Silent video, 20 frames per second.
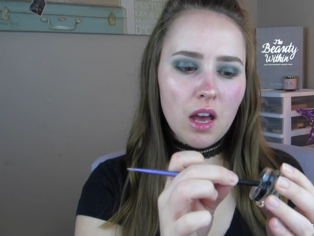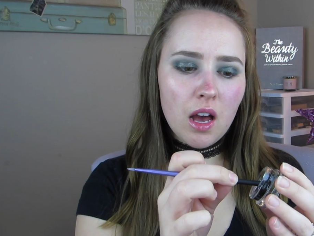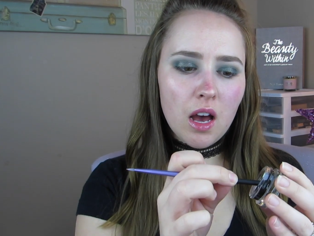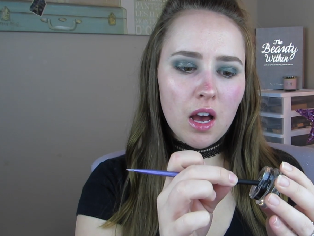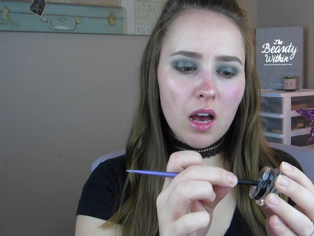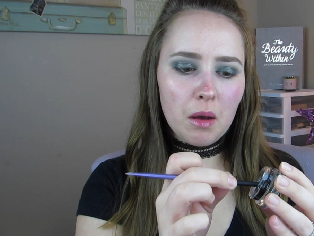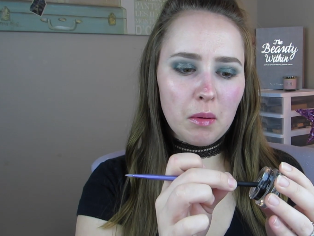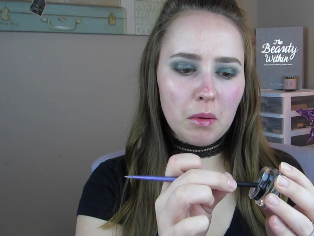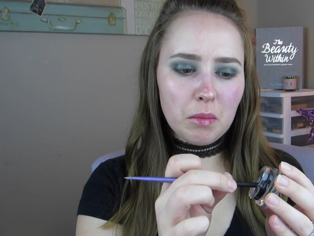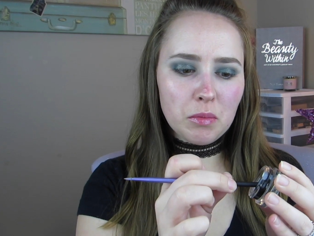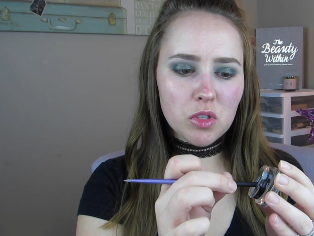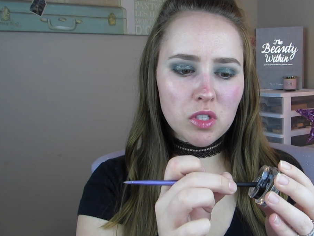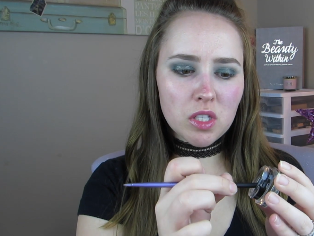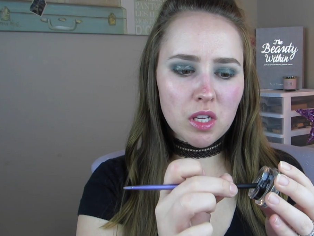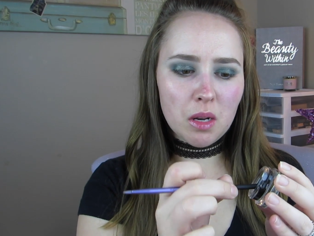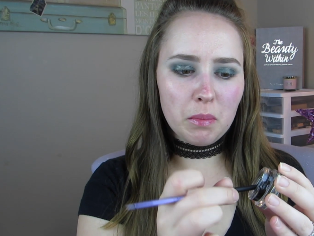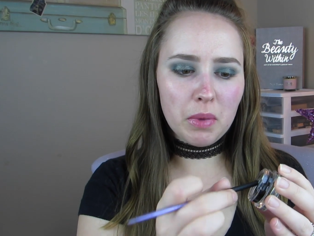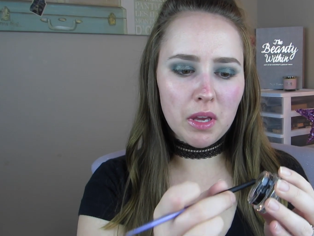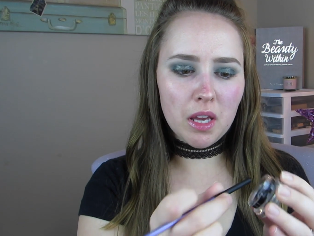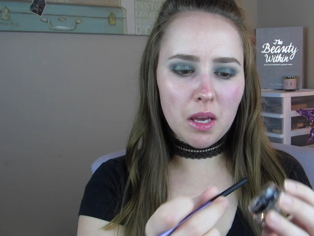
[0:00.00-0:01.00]
I'm just
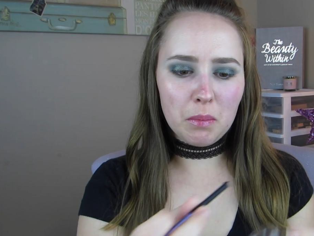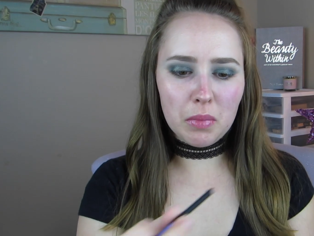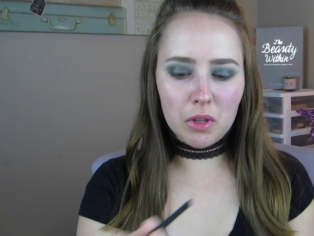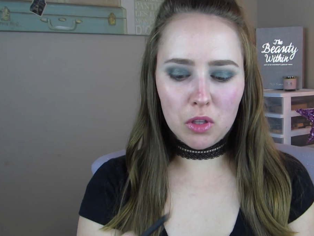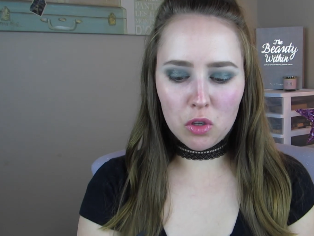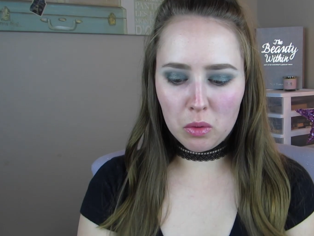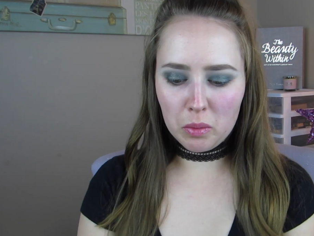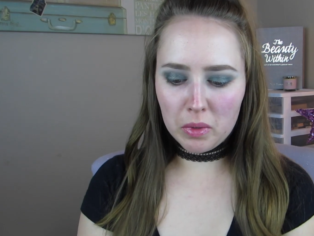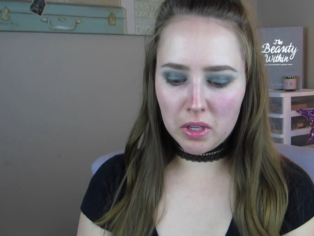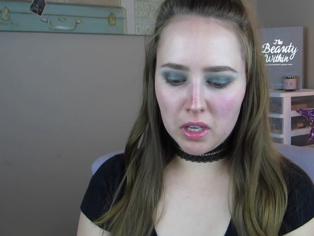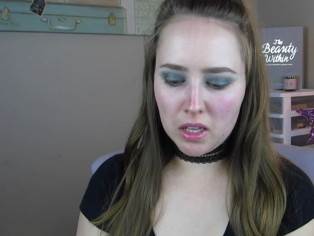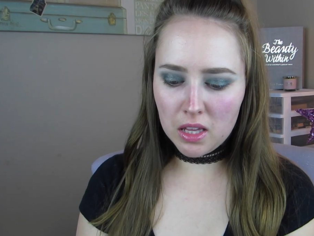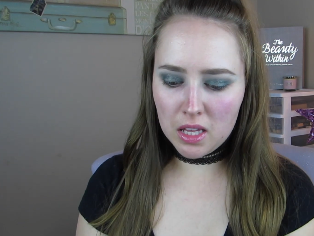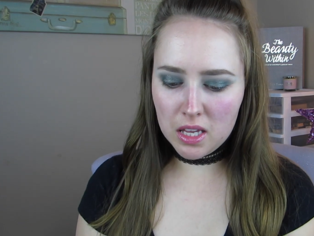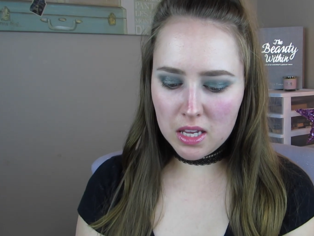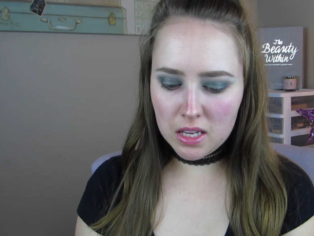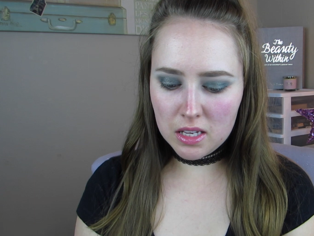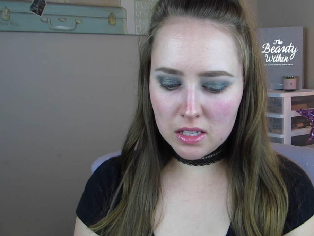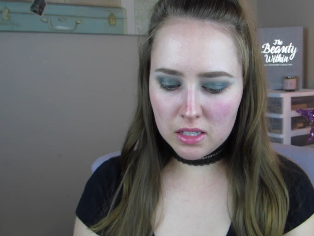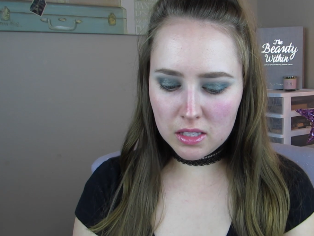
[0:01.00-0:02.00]
gonna pick up a little bit of
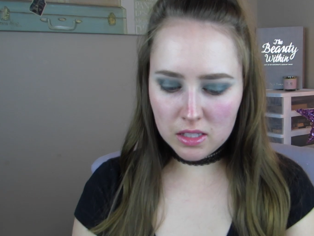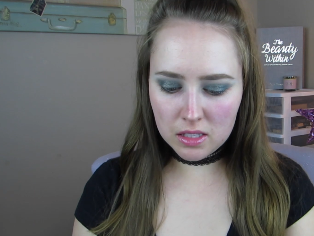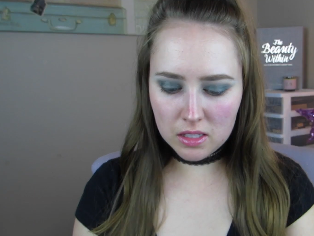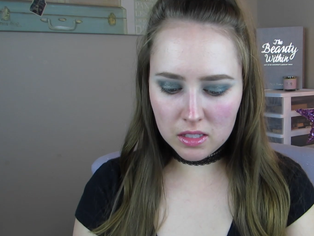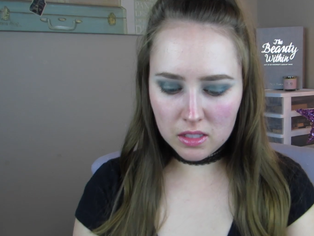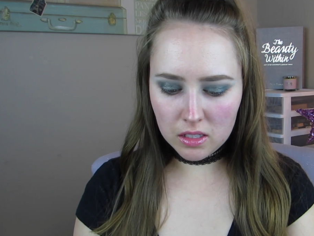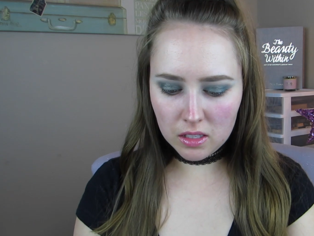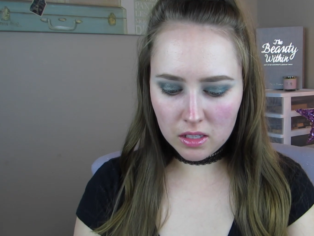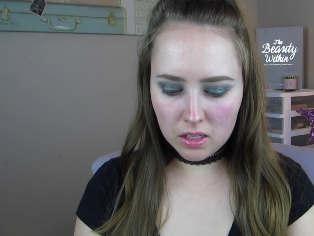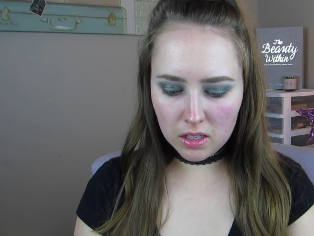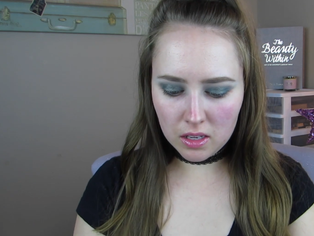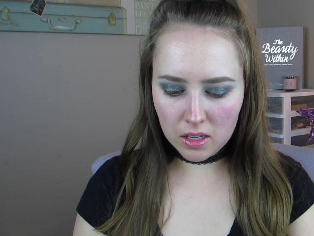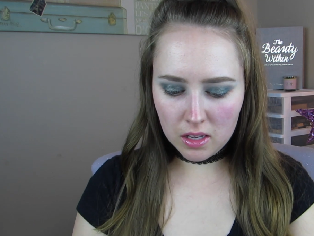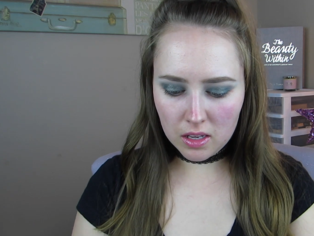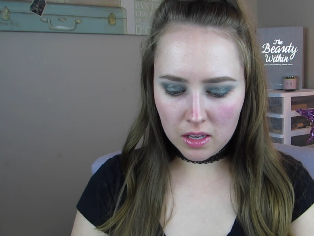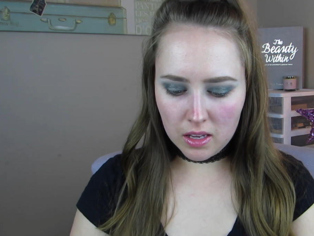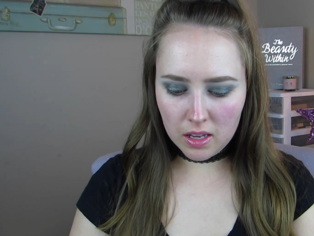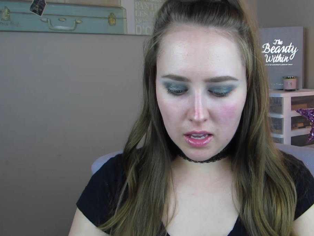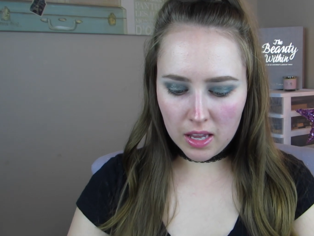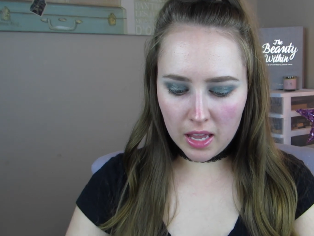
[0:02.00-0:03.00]
this
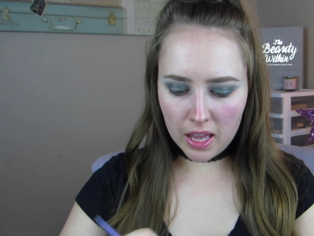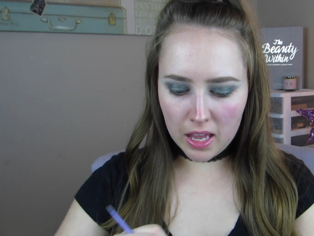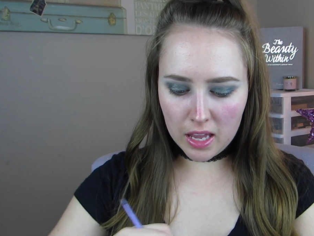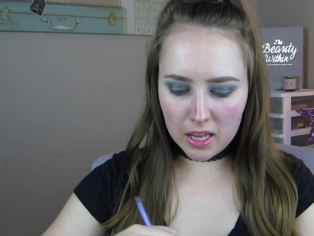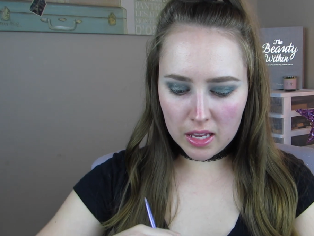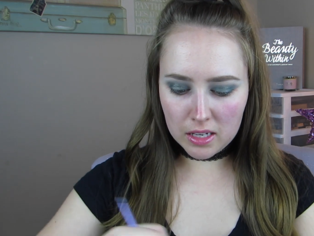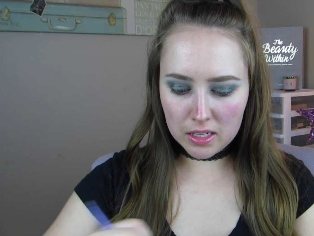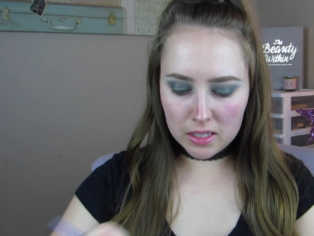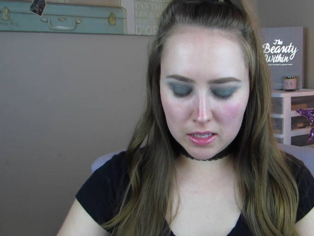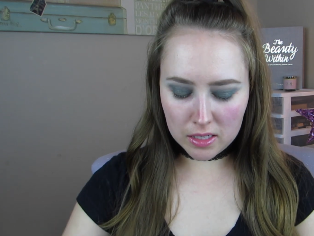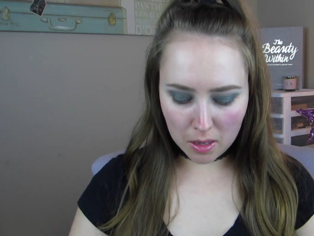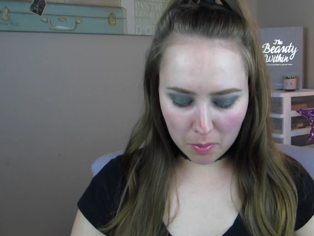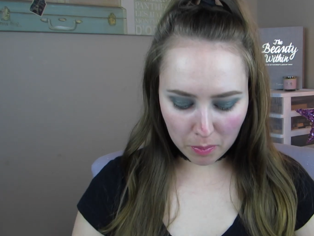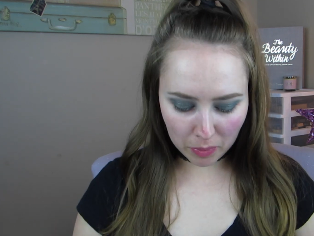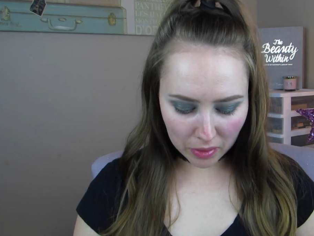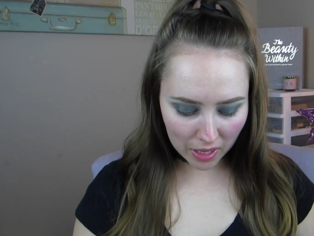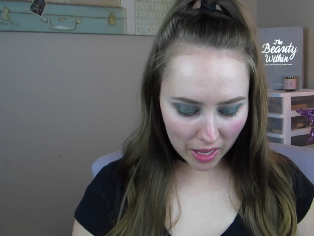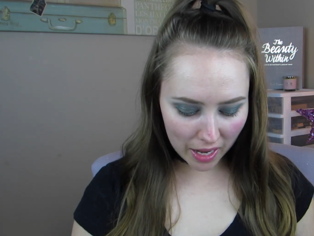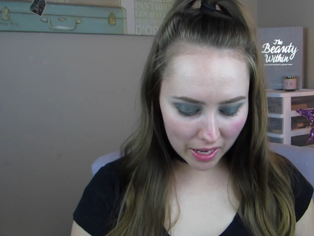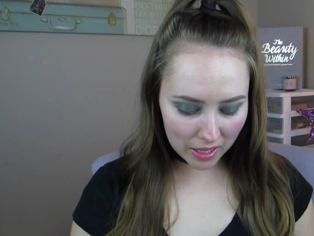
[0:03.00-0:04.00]
and
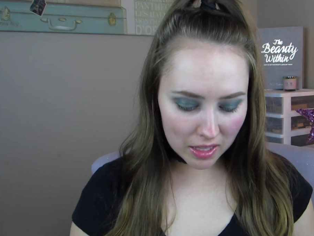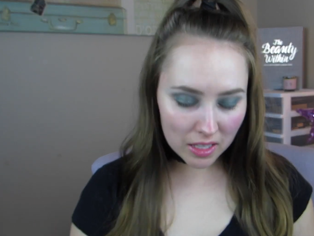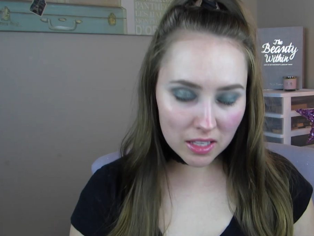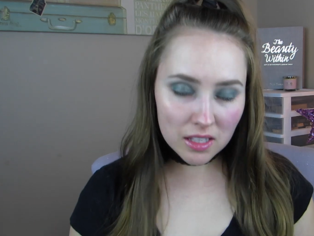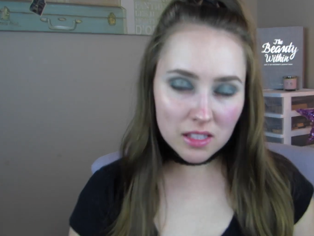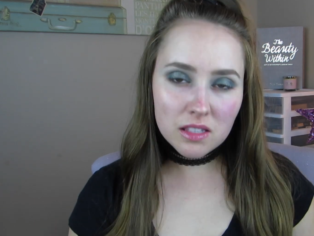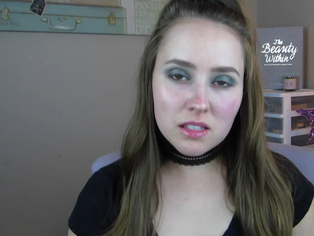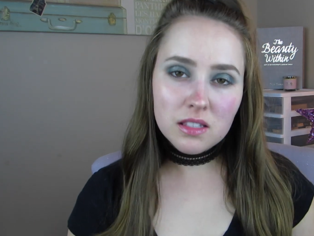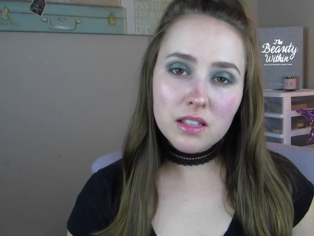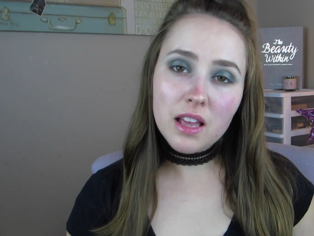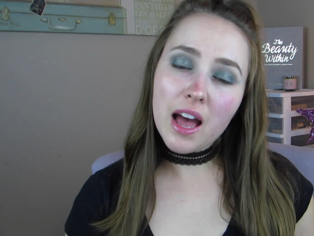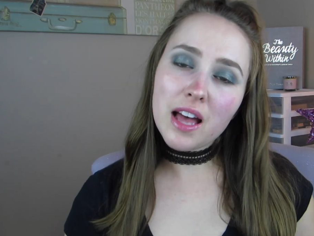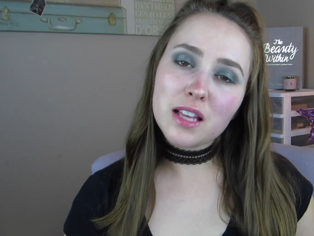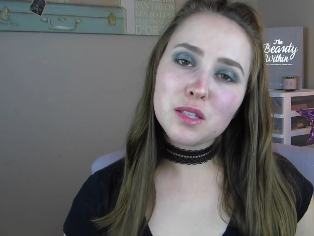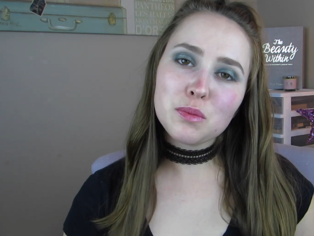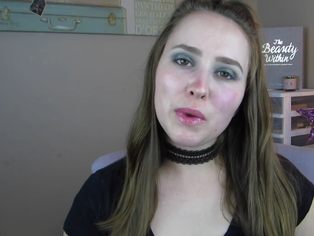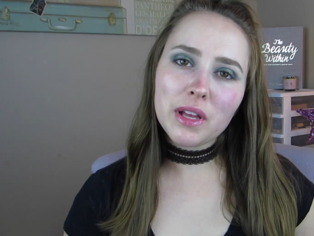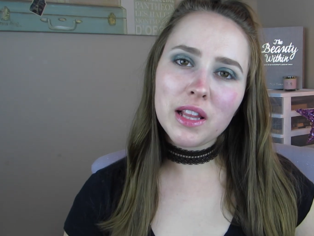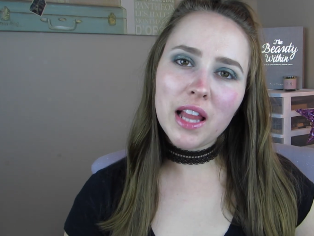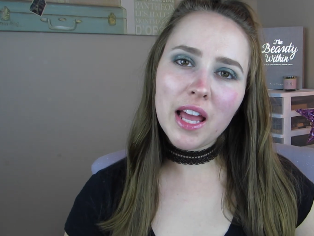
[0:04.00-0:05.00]
apply this
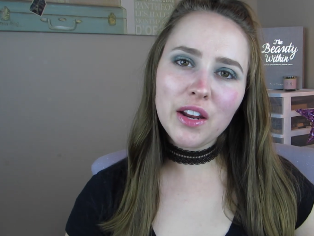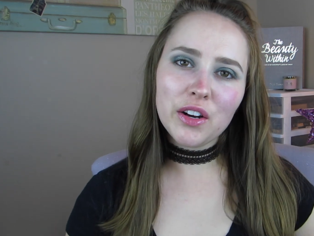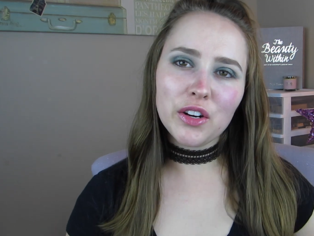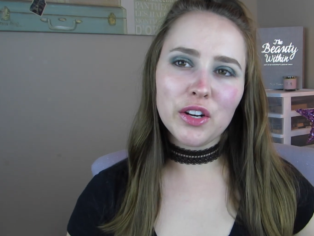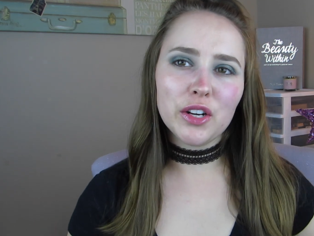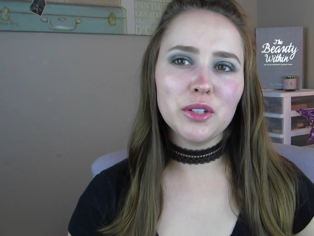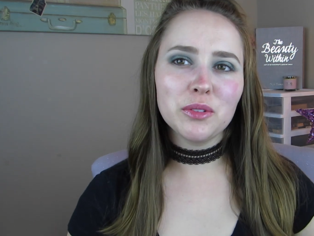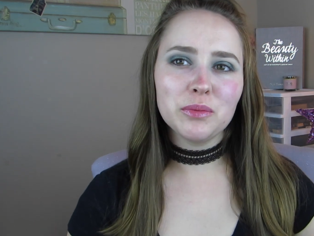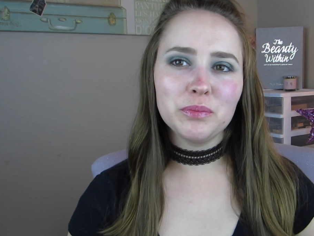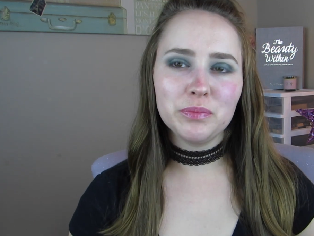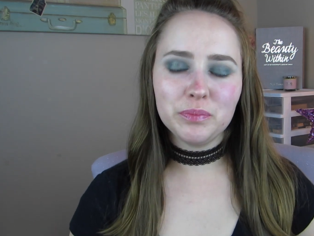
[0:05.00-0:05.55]
as my liner.